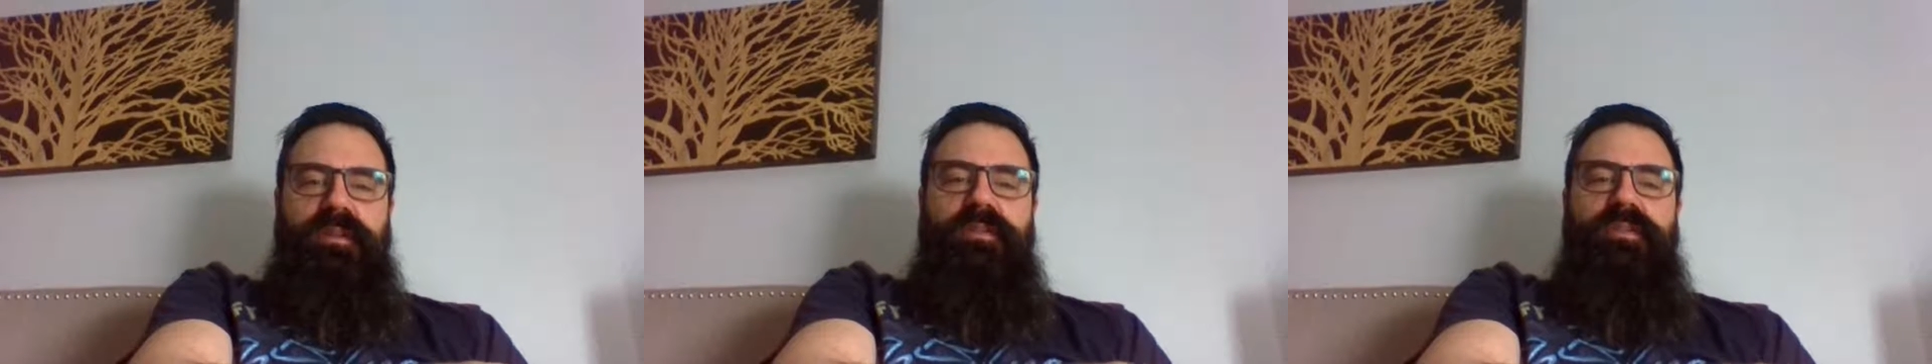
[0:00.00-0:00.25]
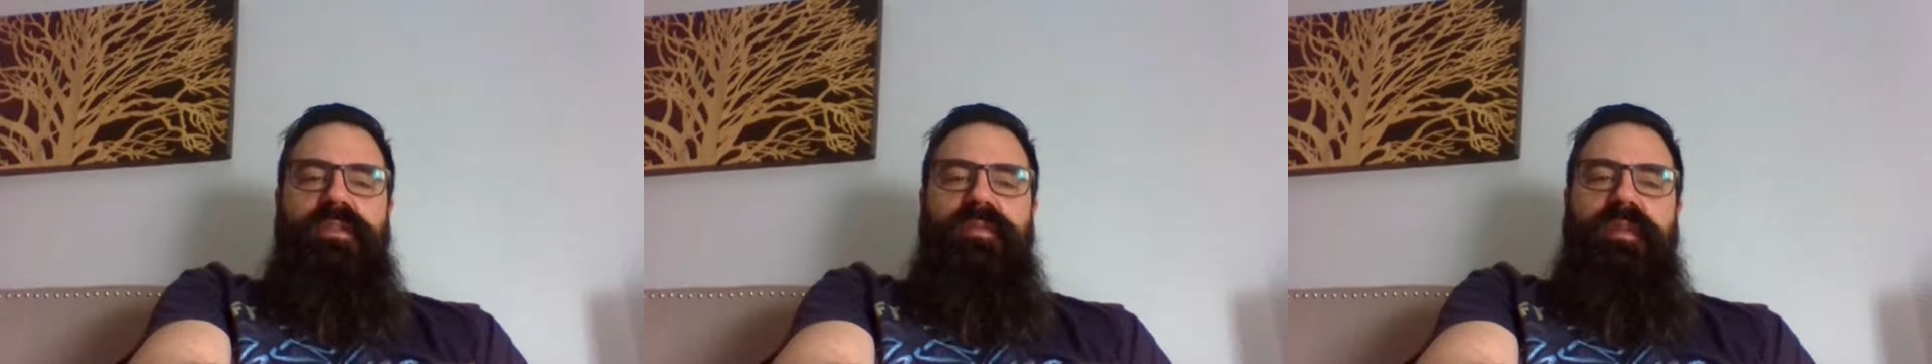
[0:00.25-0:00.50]

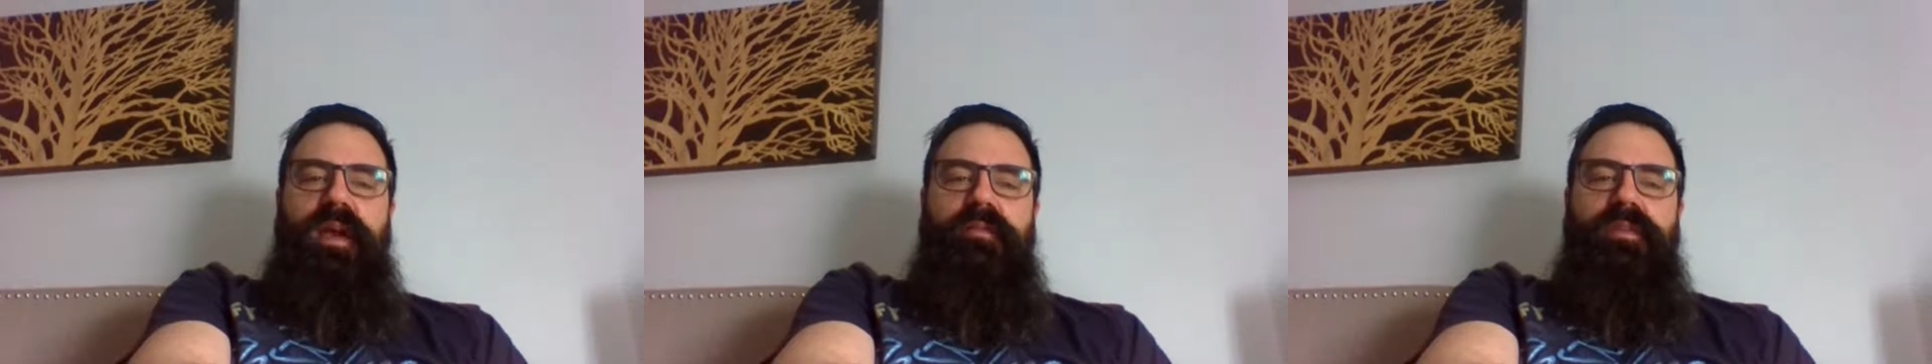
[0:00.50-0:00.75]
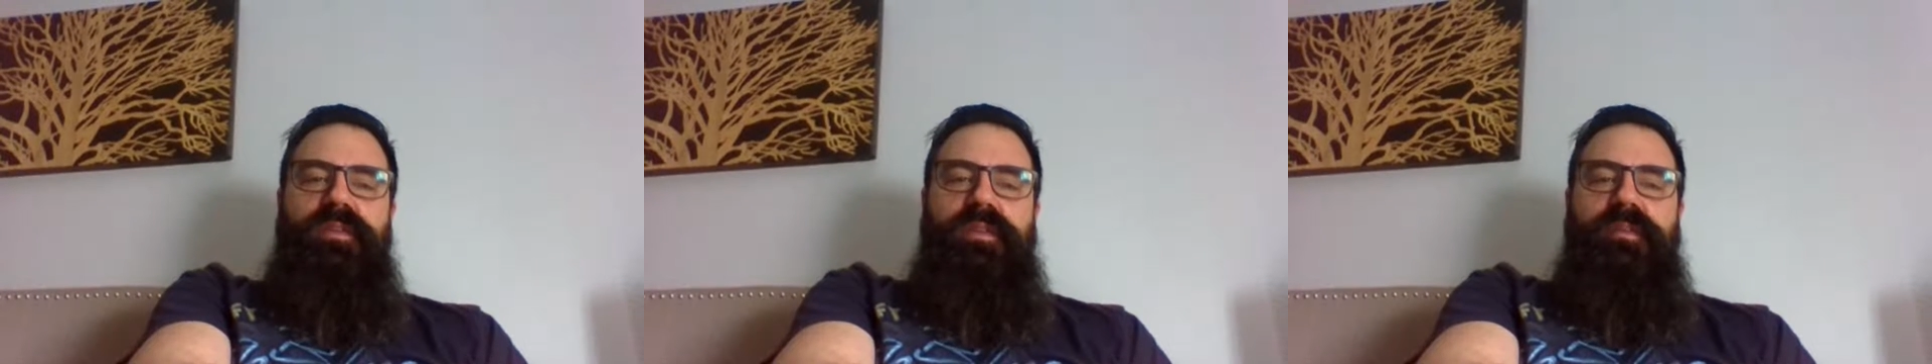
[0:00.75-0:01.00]
this
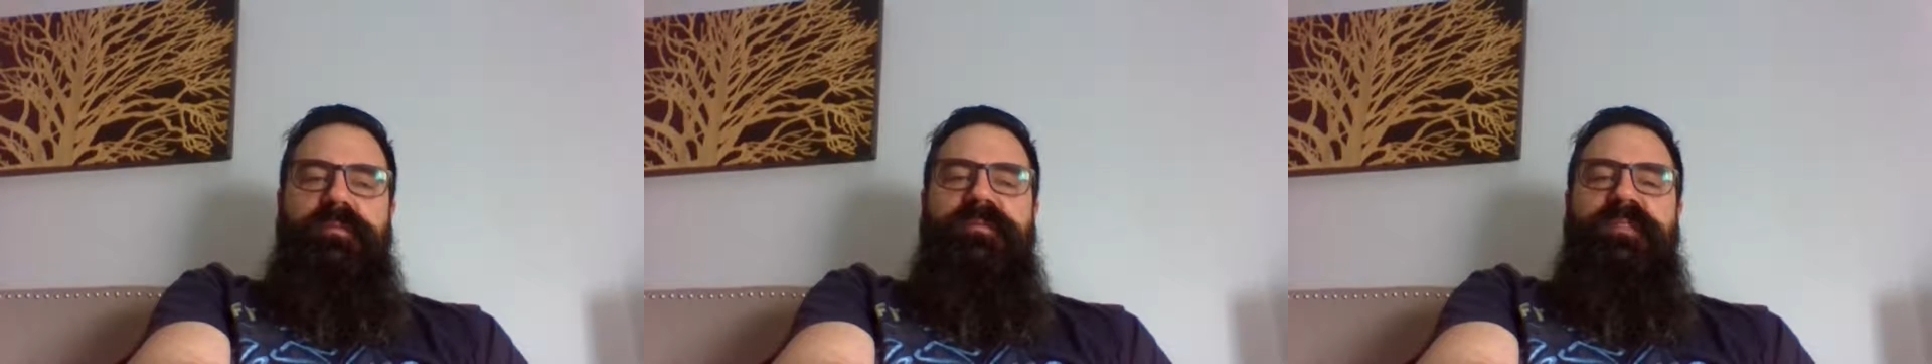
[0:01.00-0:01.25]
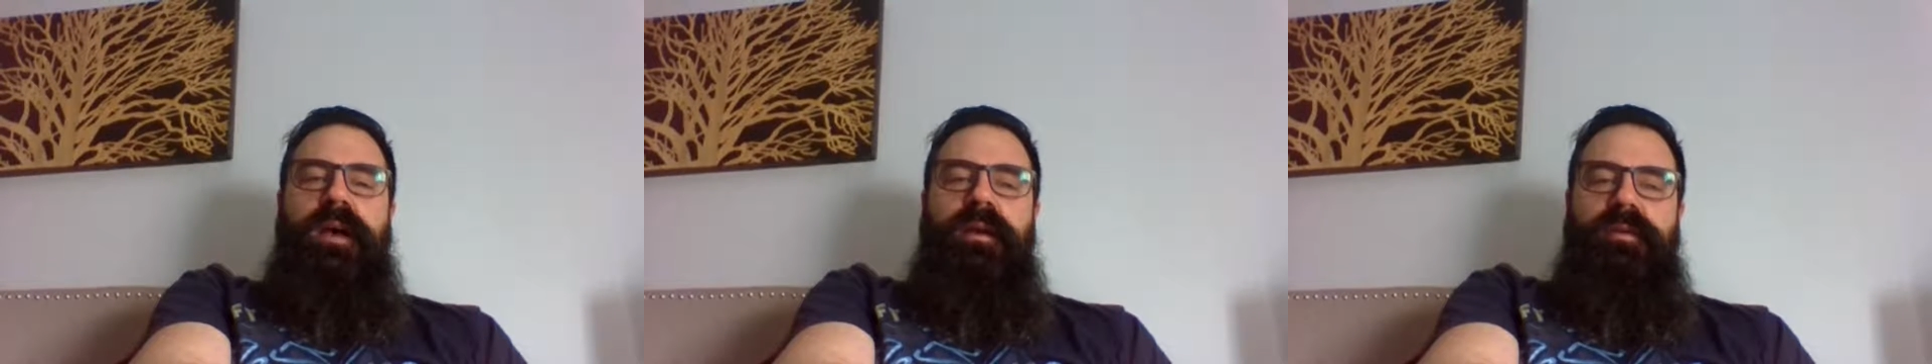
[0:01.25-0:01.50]
Survivors of the
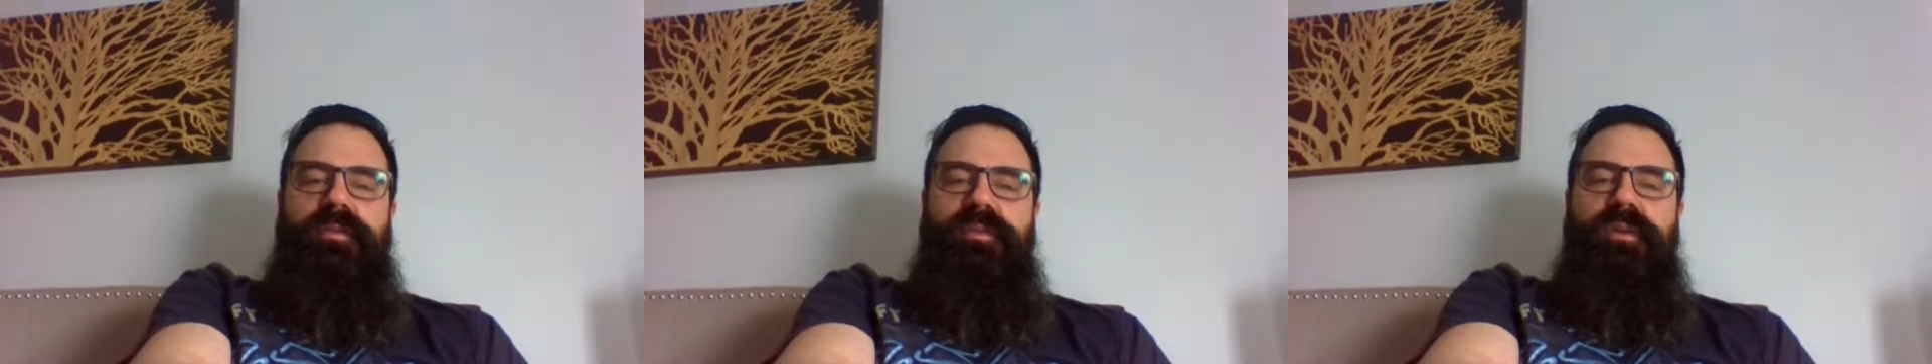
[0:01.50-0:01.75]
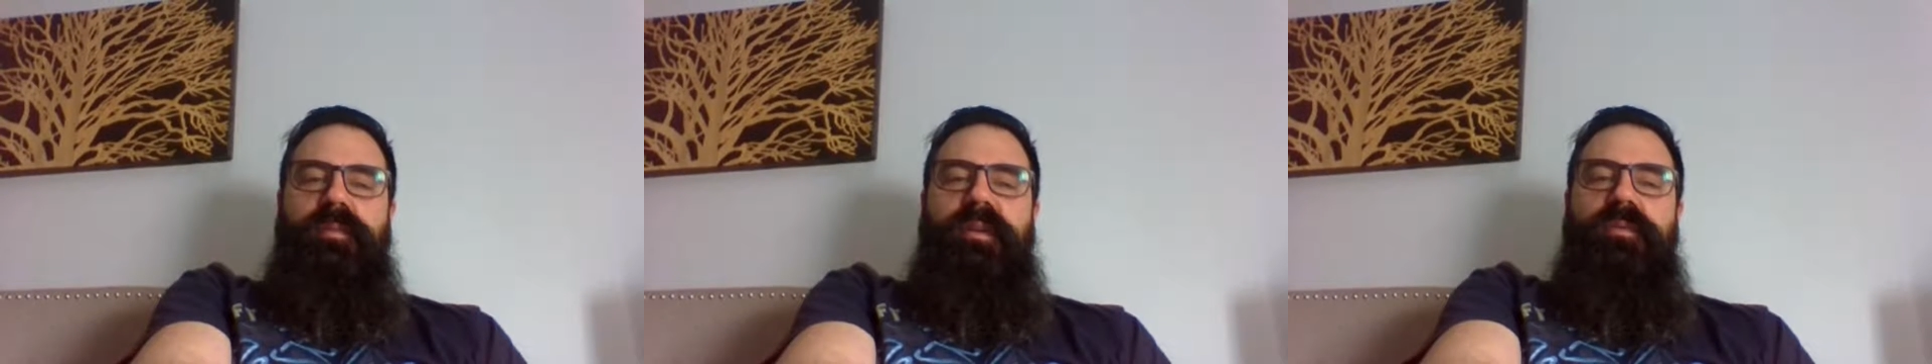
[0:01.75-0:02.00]

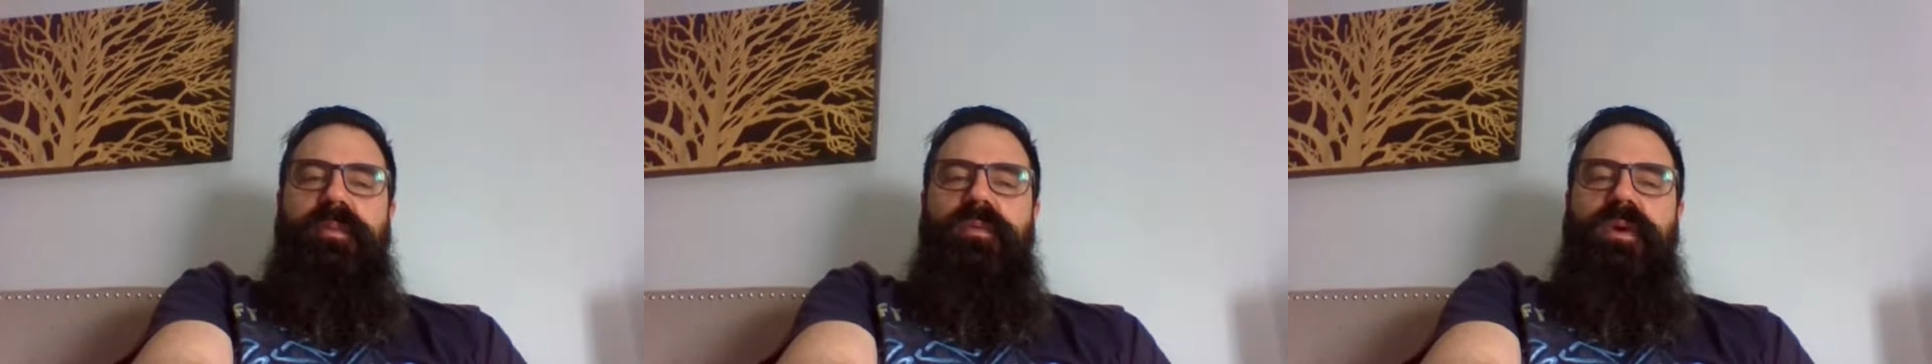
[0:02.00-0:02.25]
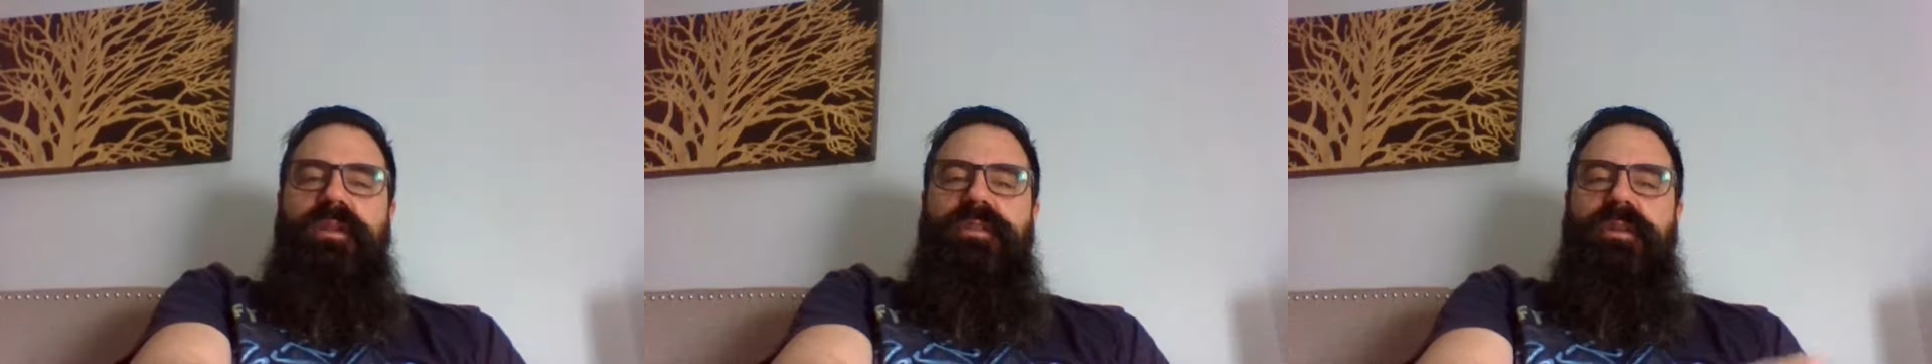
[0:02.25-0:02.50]
Firestorm, and you've
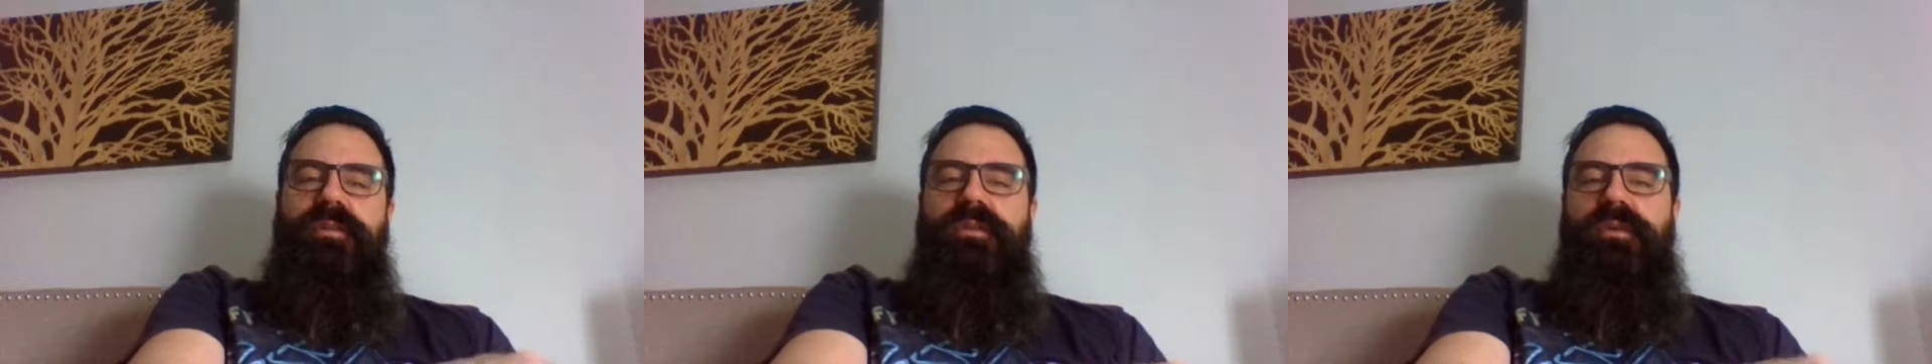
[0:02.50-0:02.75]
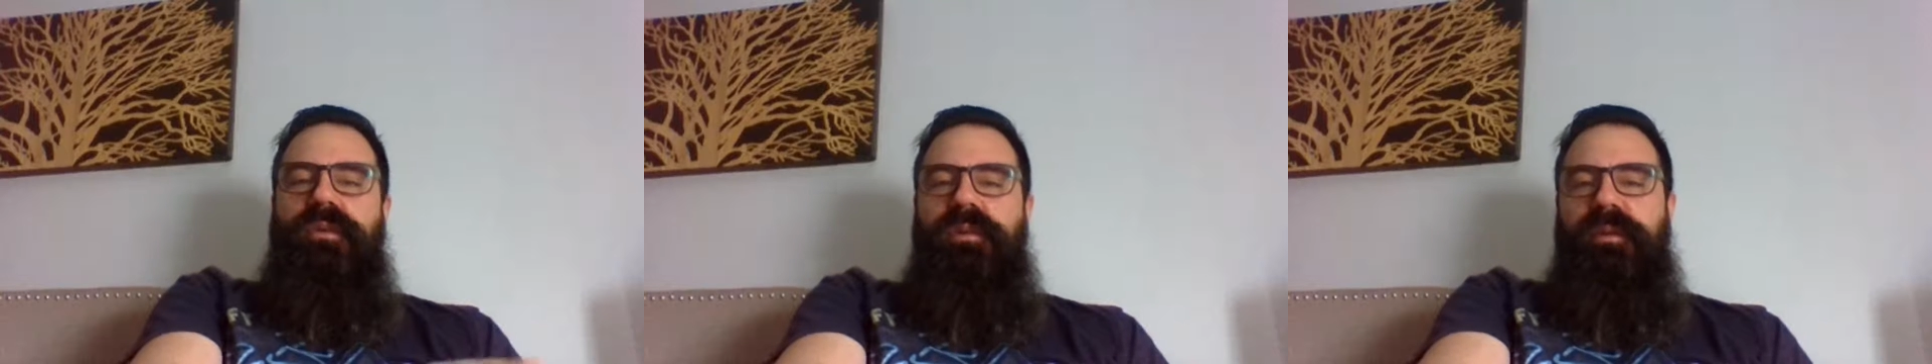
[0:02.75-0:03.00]
been watching
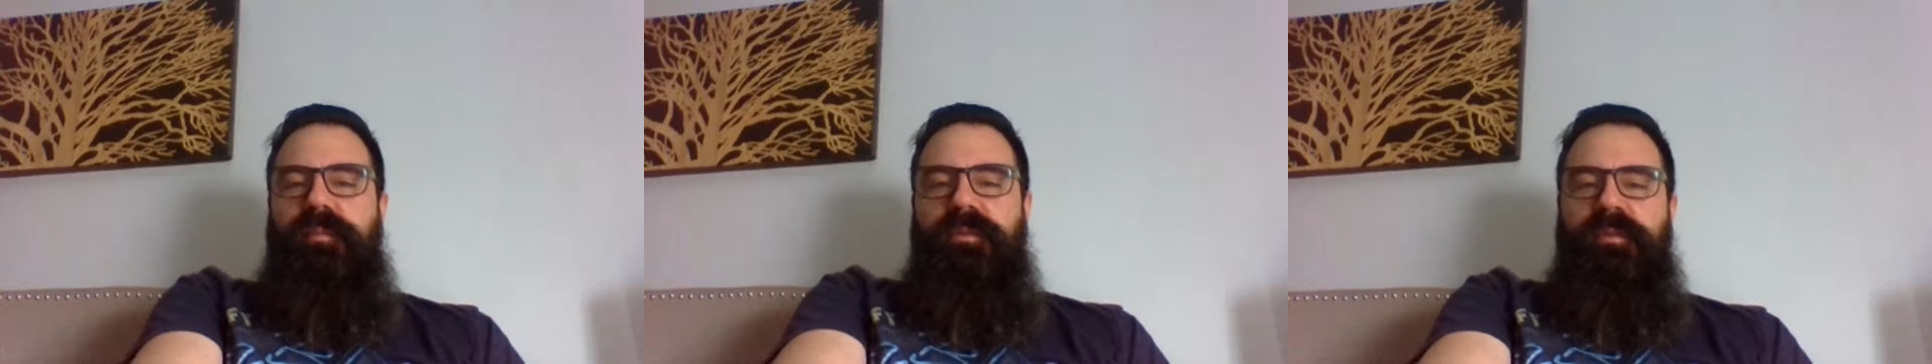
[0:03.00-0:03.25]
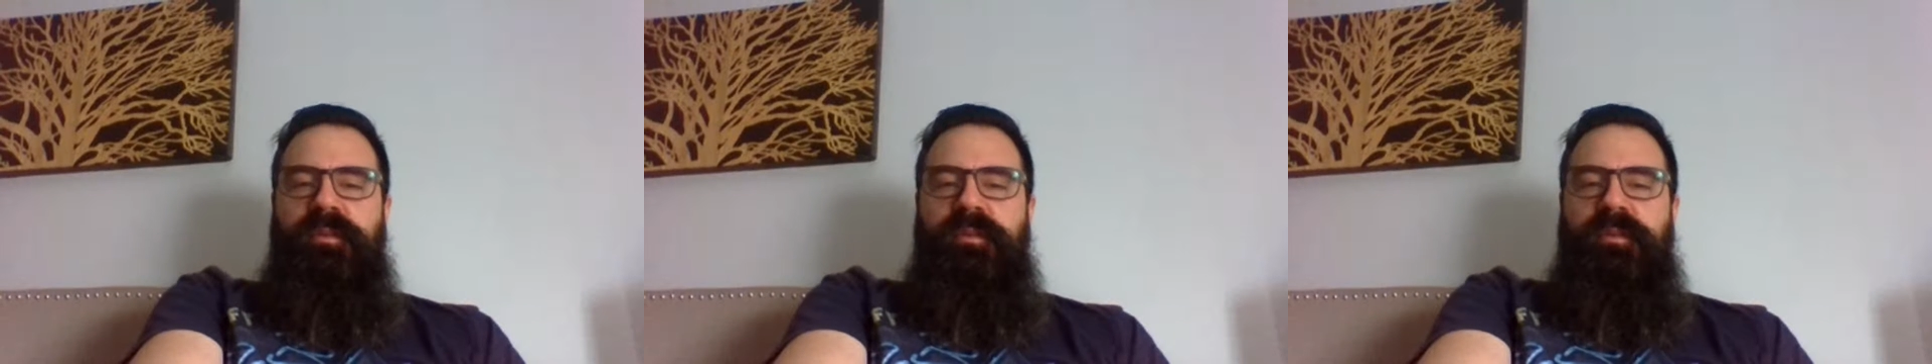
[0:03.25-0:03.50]
little
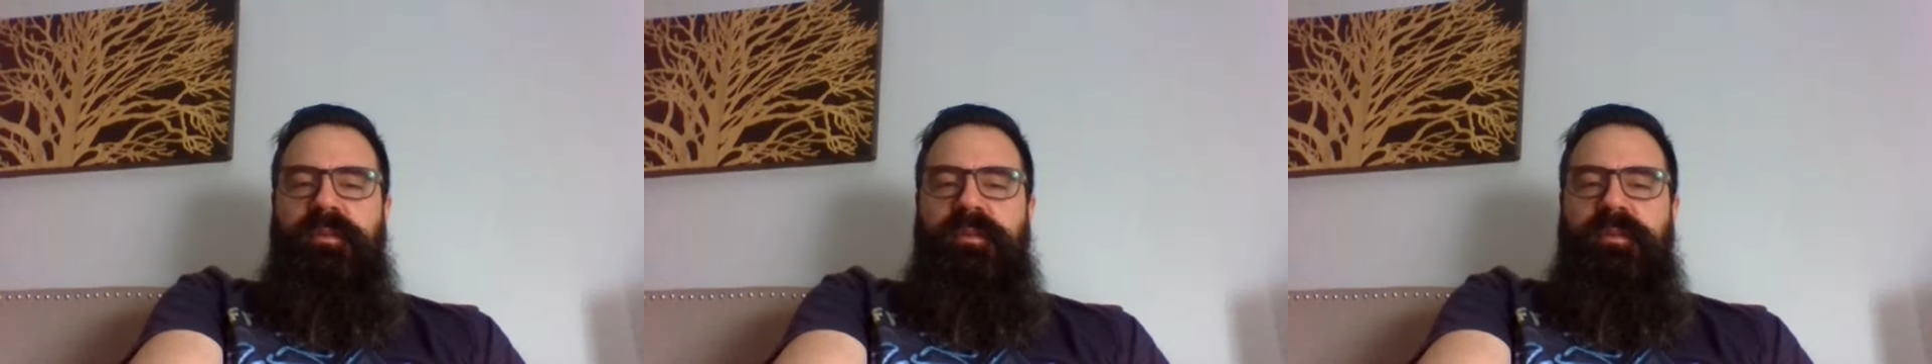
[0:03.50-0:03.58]
clips.